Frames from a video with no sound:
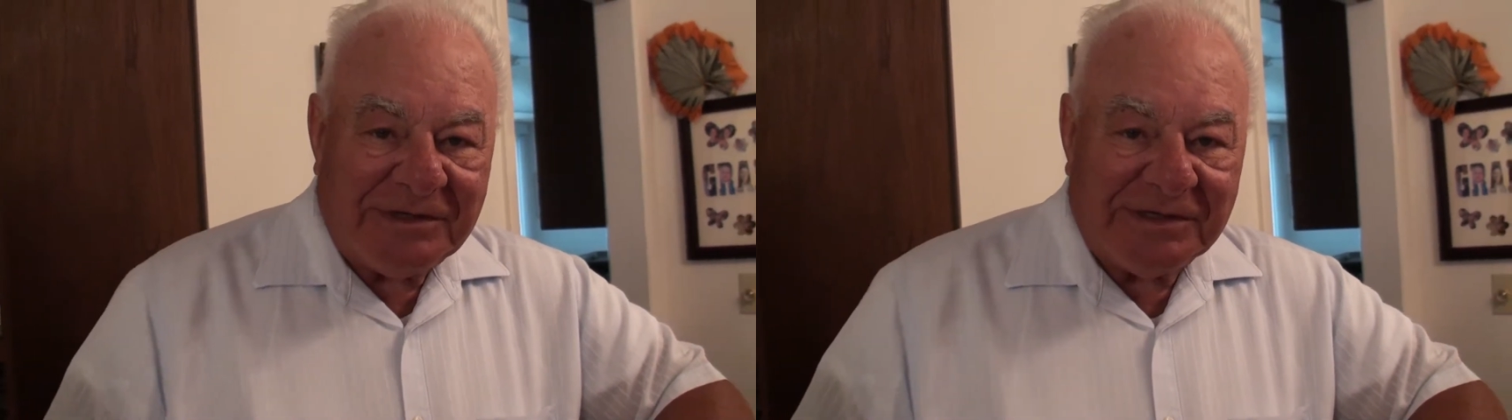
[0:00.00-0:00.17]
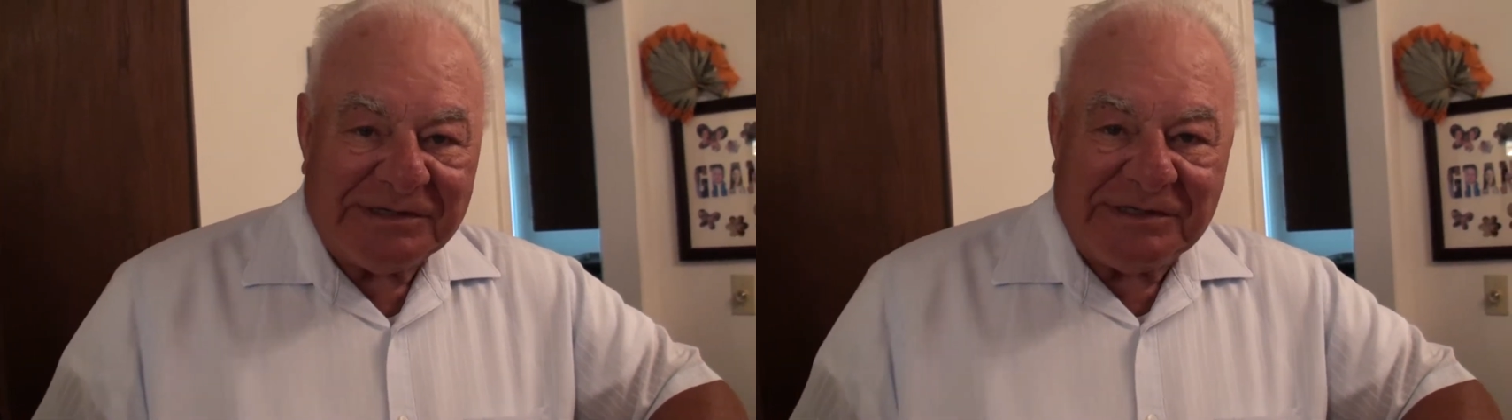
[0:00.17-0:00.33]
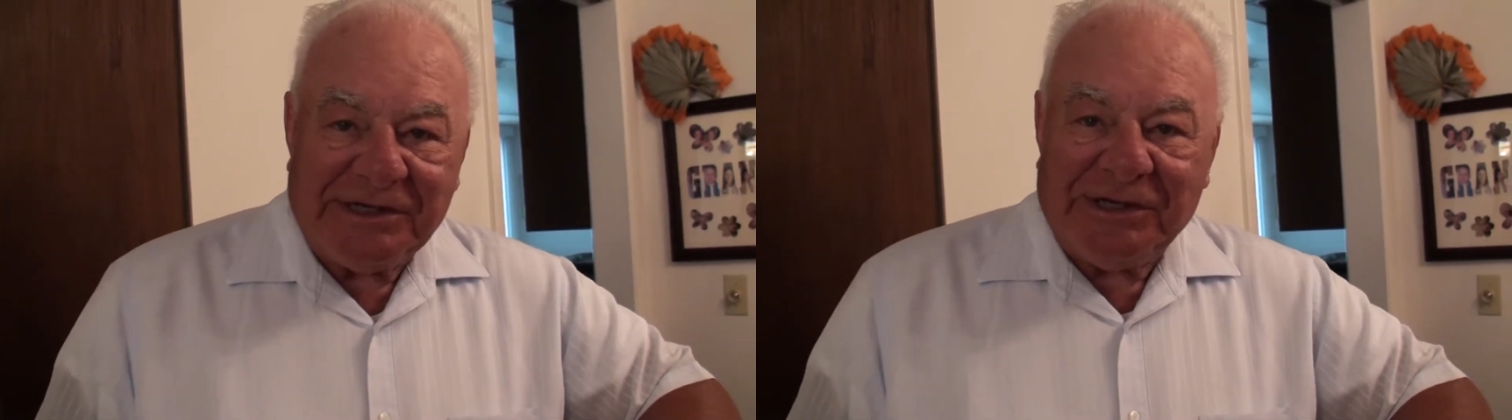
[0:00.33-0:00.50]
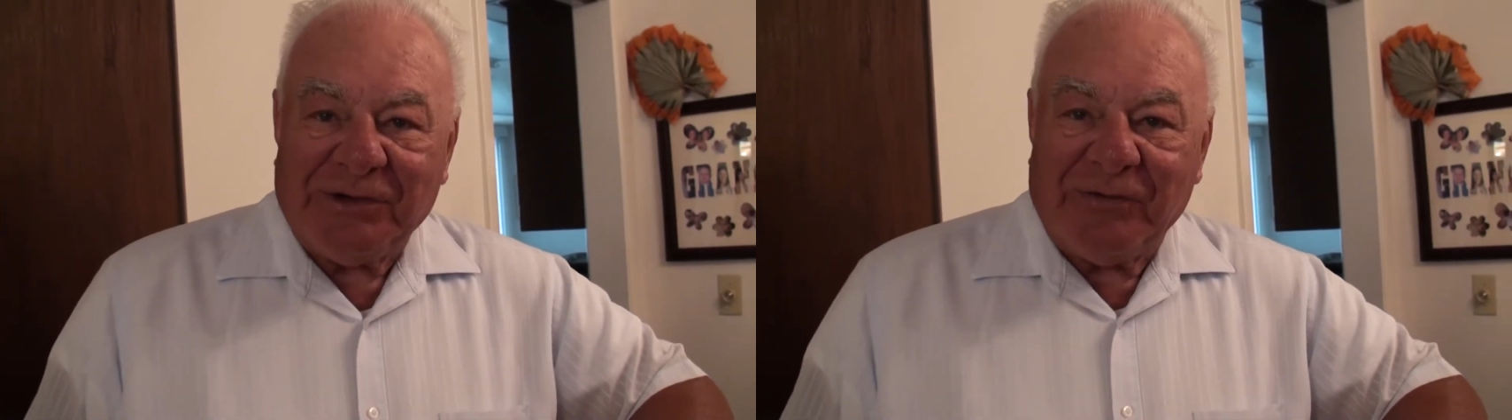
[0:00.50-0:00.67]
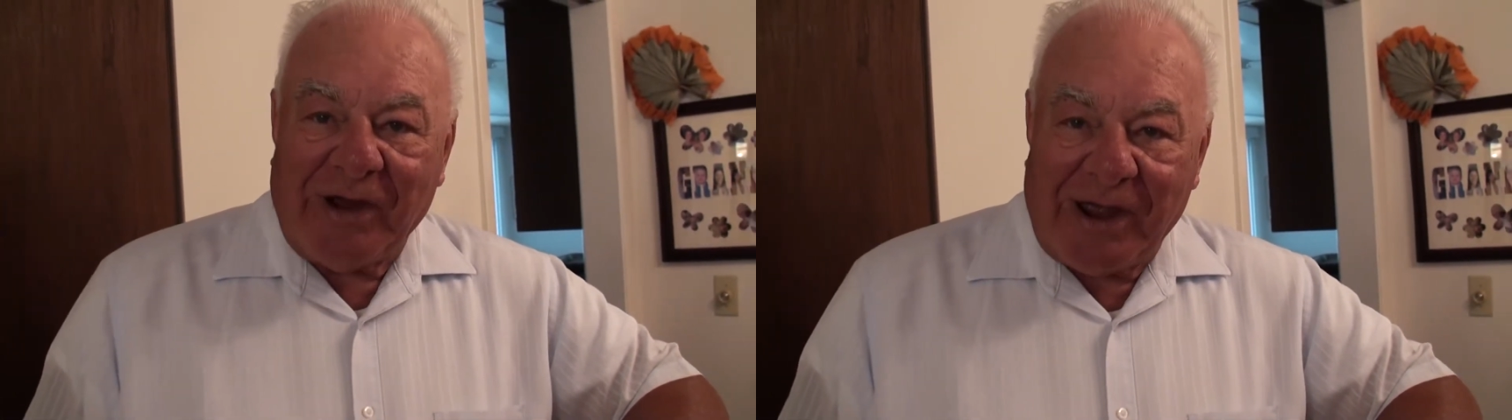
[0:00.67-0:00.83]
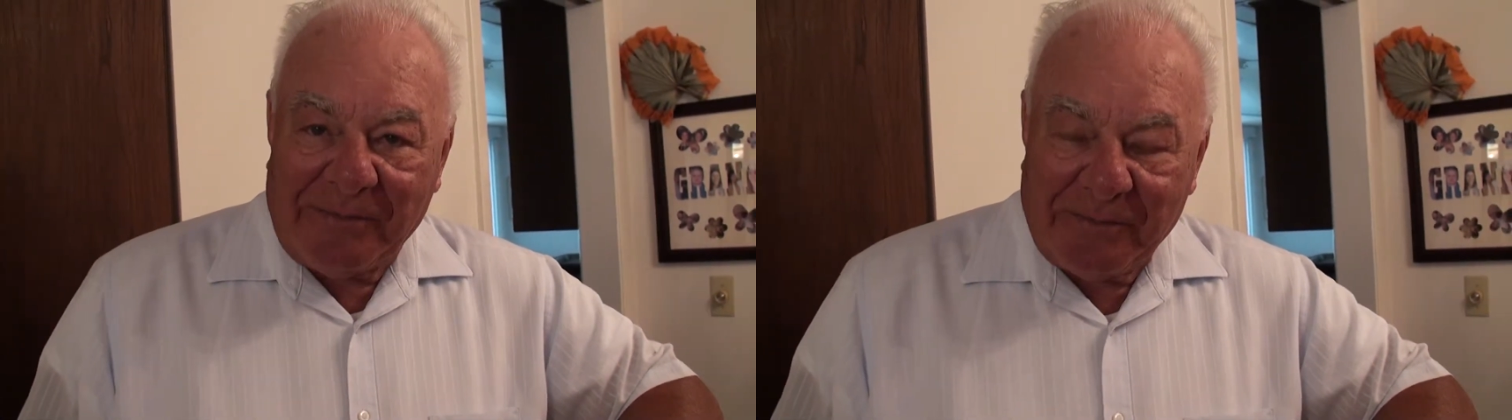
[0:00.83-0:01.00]
to see
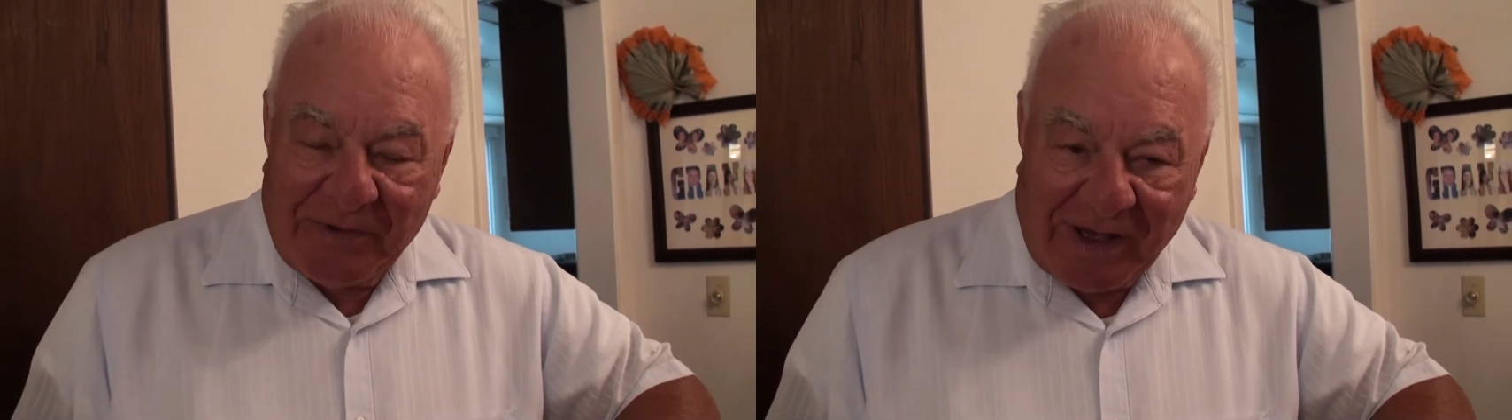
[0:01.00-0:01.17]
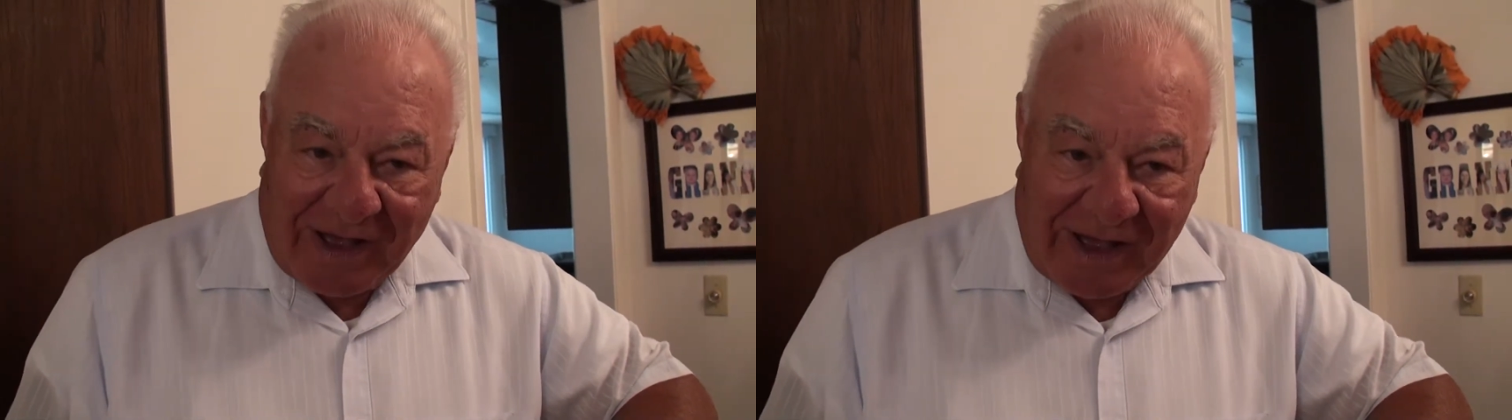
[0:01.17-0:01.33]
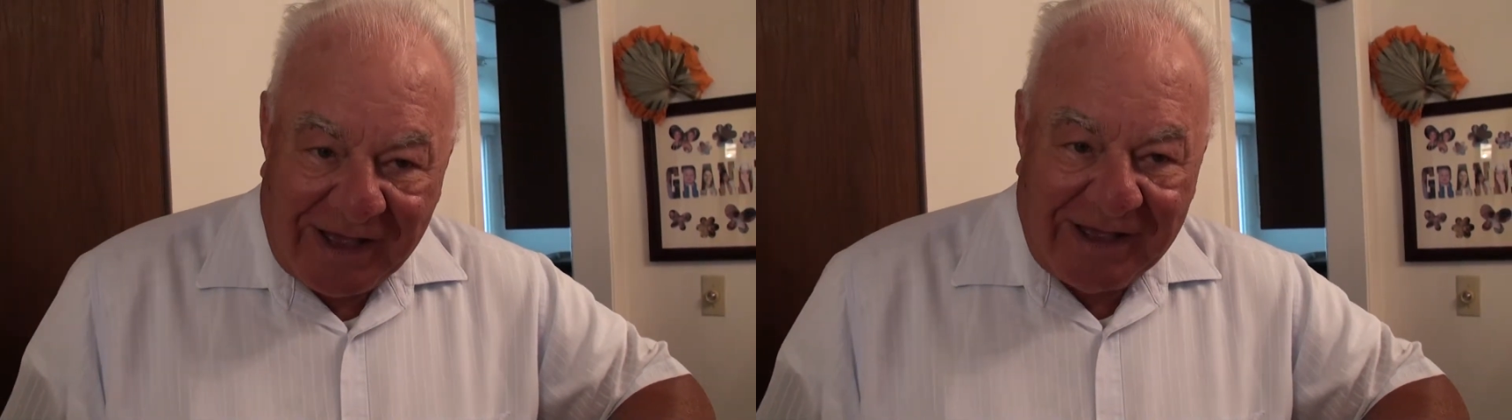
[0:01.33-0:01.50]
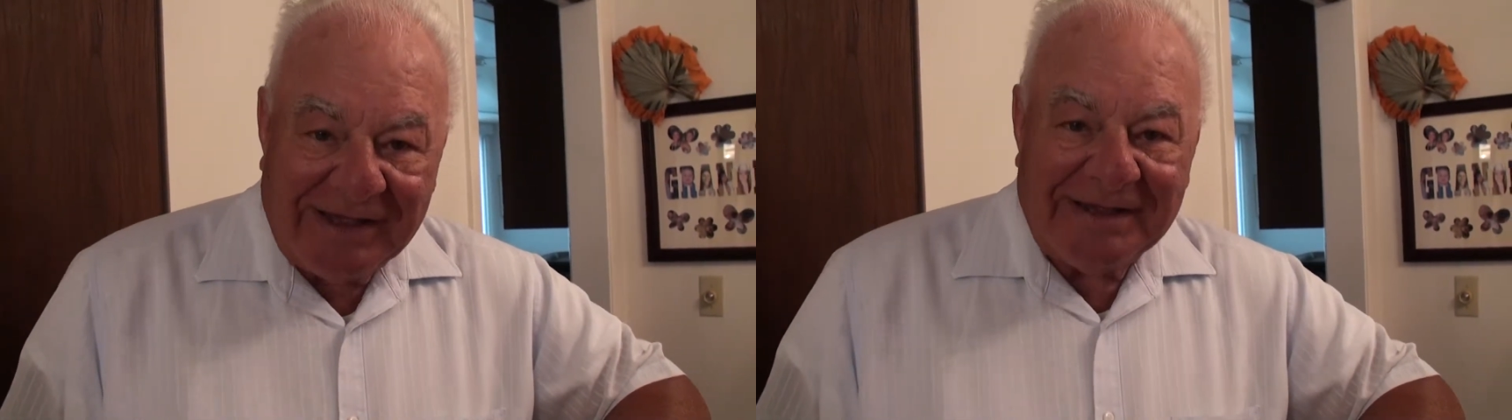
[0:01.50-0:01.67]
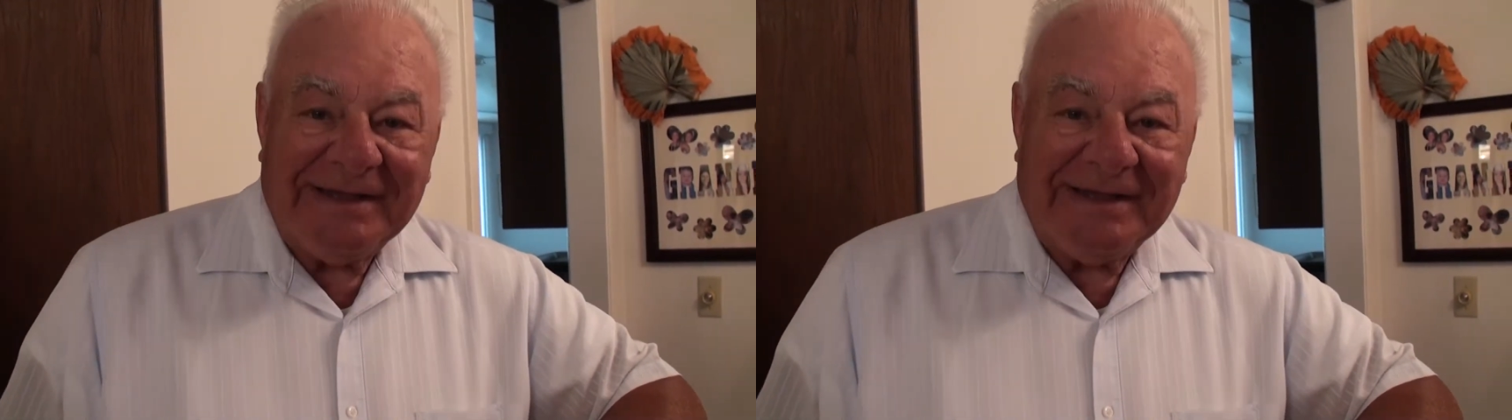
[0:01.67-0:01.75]
Grandpa.